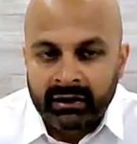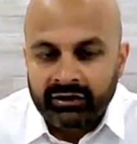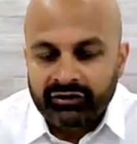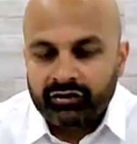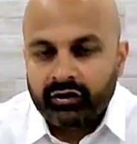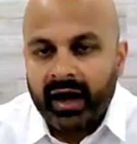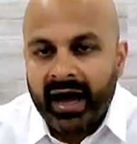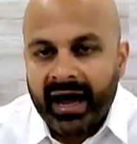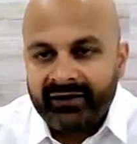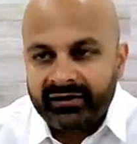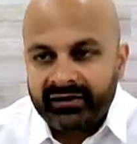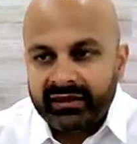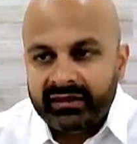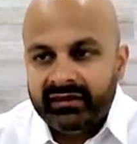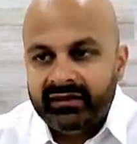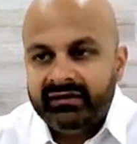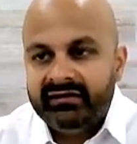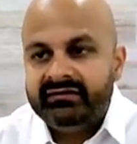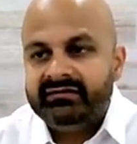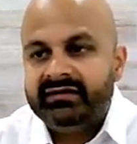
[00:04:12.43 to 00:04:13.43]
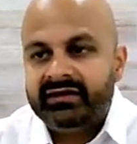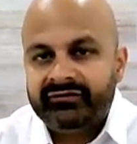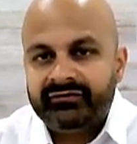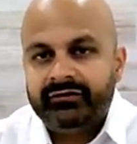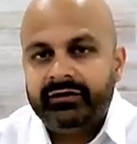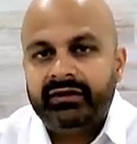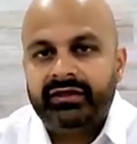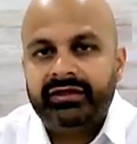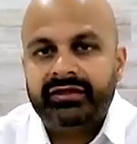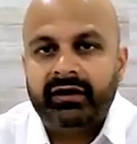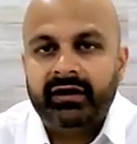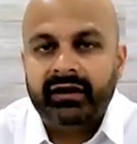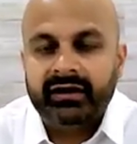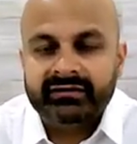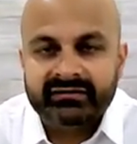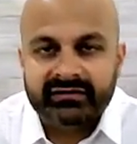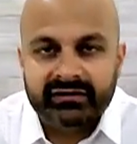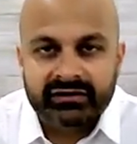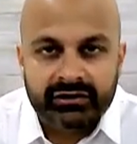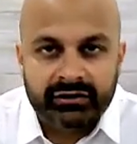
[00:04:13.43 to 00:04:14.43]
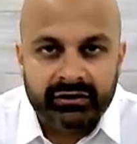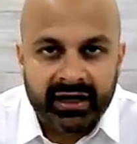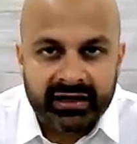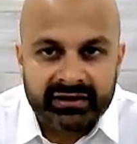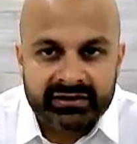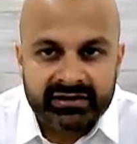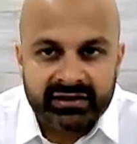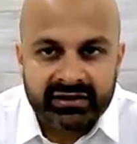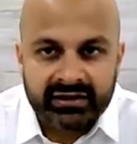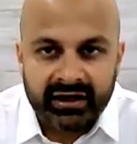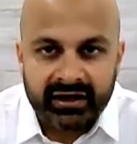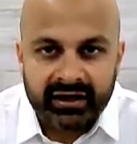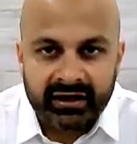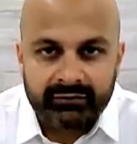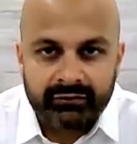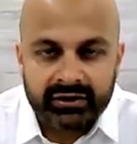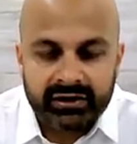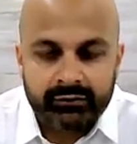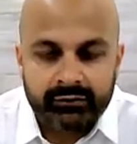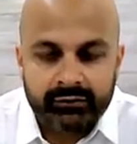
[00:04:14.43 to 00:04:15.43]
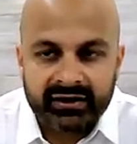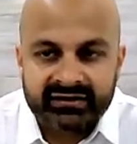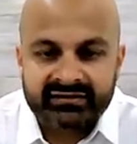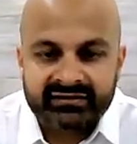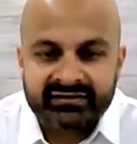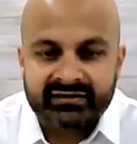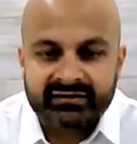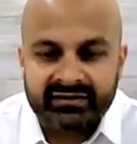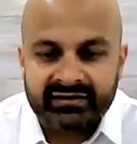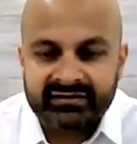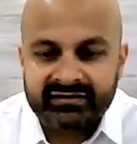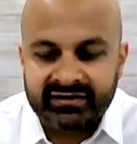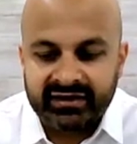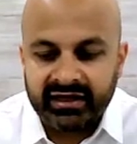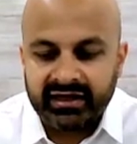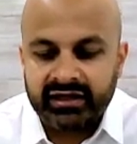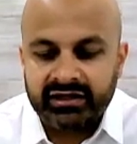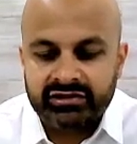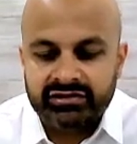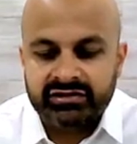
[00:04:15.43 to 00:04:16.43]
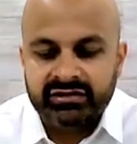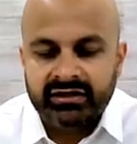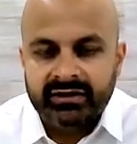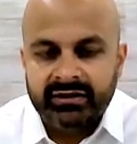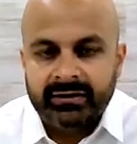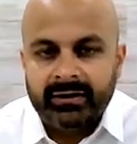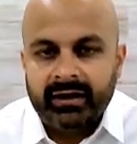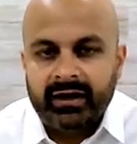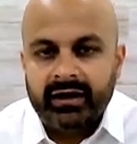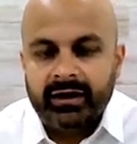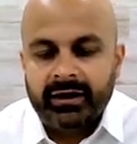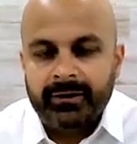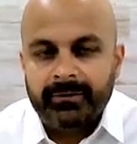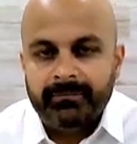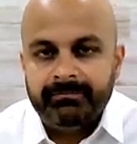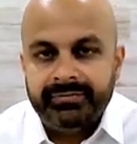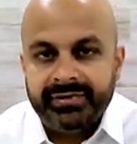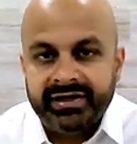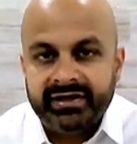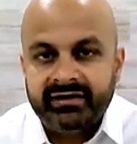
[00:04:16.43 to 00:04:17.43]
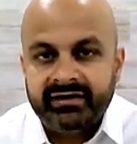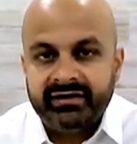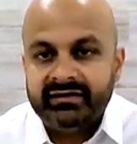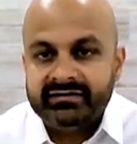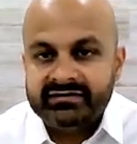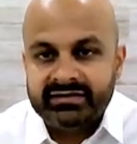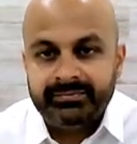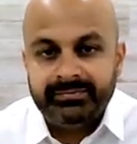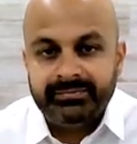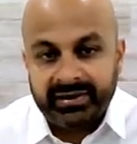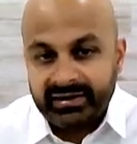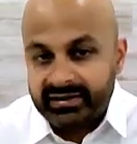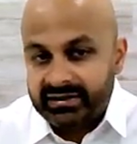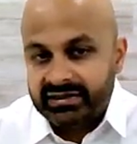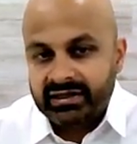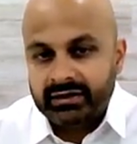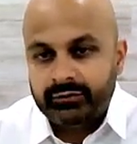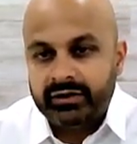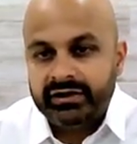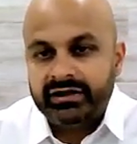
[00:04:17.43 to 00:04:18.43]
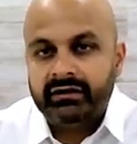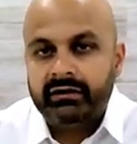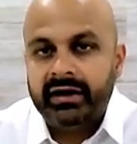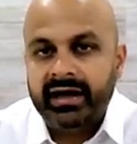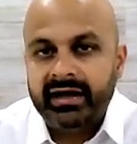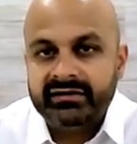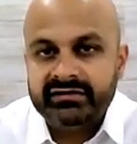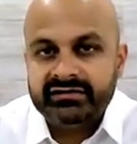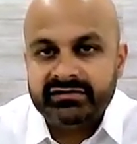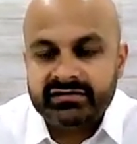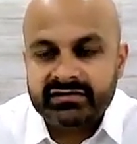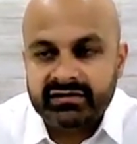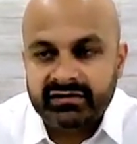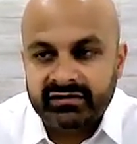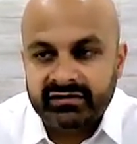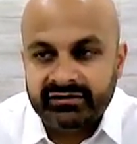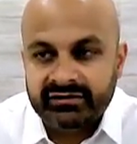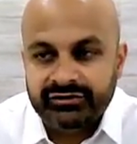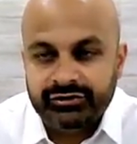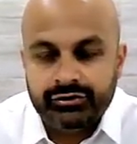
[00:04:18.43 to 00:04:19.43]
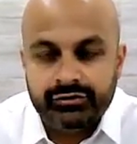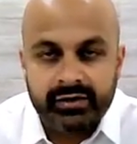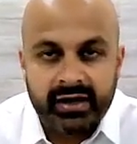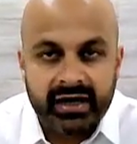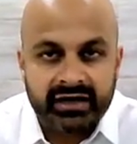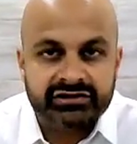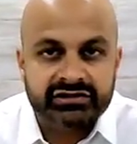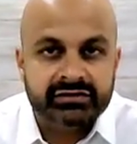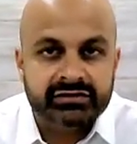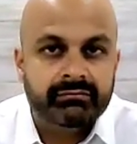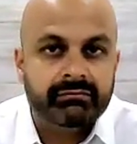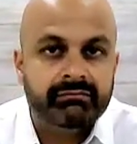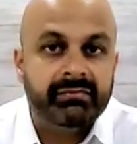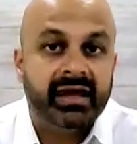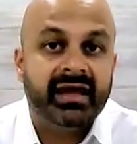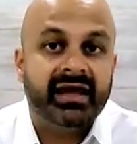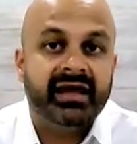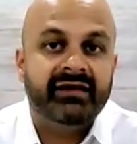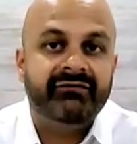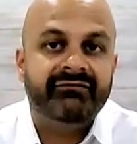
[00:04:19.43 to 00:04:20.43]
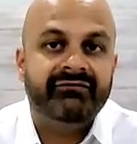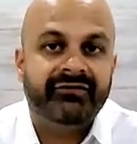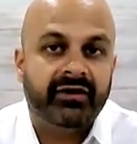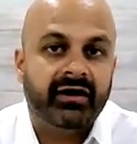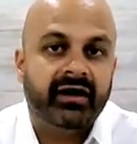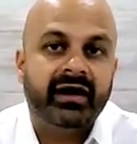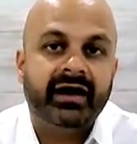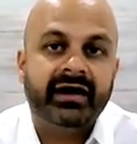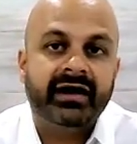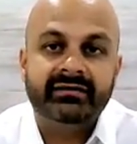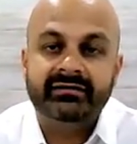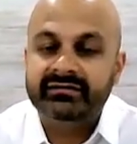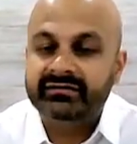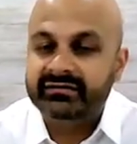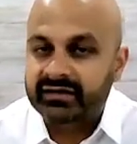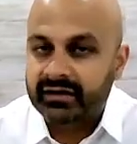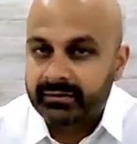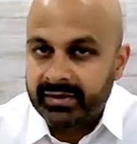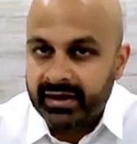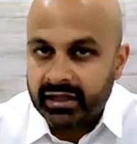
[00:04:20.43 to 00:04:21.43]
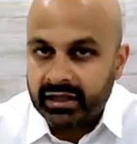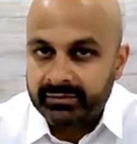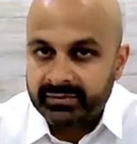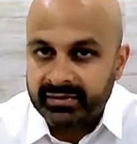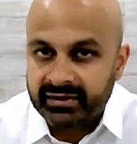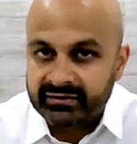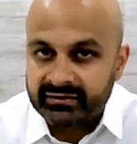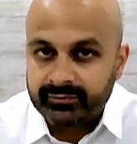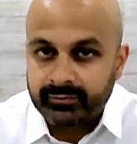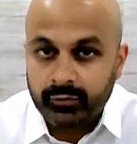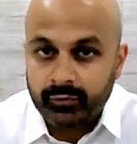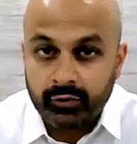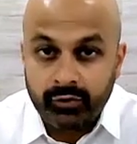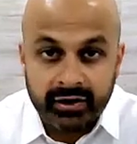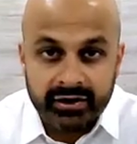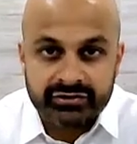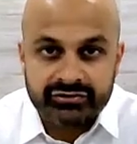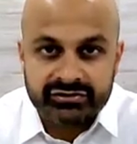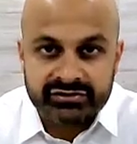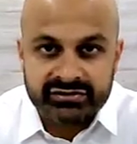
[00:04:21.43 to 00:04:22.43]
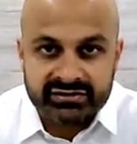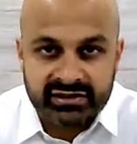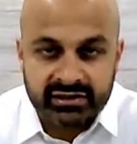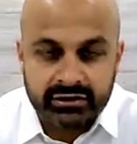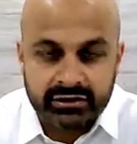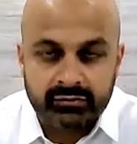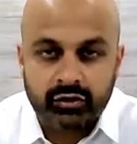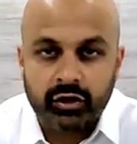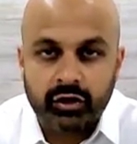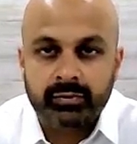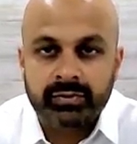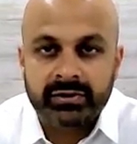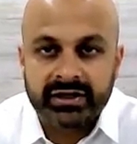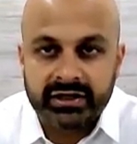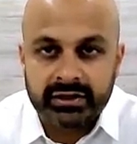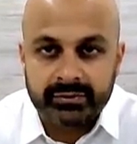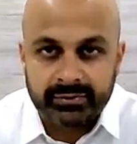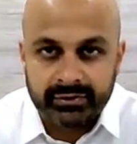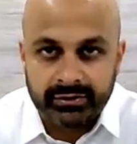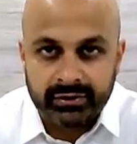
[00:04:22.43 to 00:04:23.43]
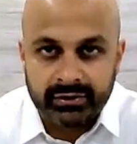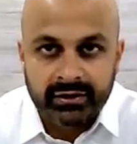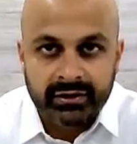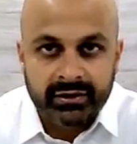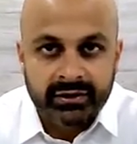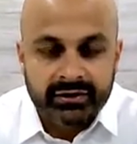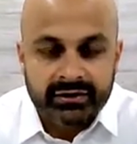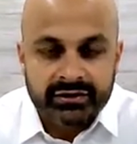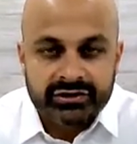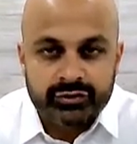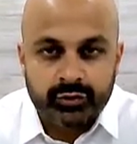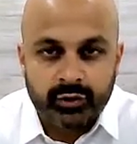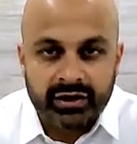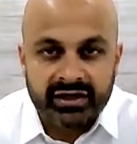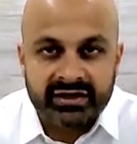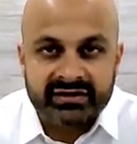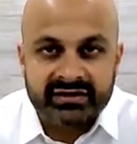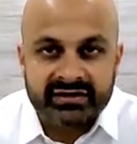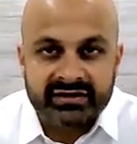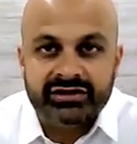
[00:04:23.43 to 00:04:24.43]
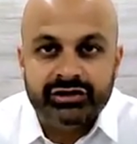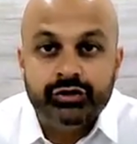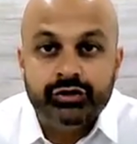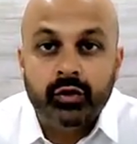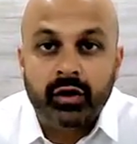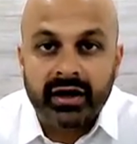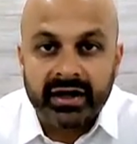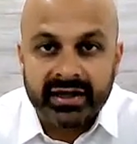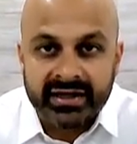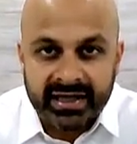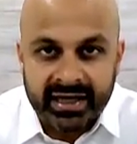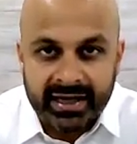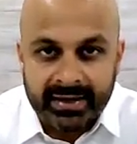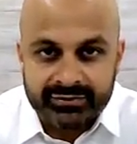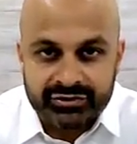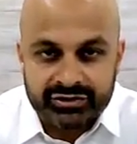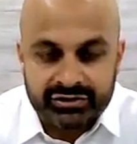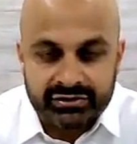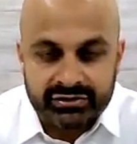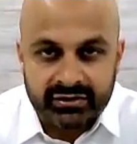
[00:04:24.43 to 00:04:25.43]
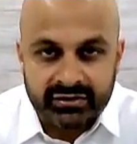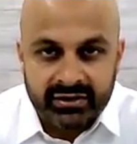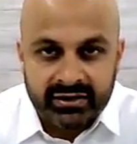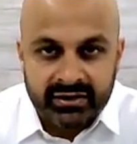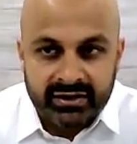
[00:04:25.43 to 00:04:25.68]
So, having these different thoughts in your head tonight, I really want to set the stage um, because depending on what your answers to these, you actually may find some elements more interesting or more applicable to what it is that you want to capture.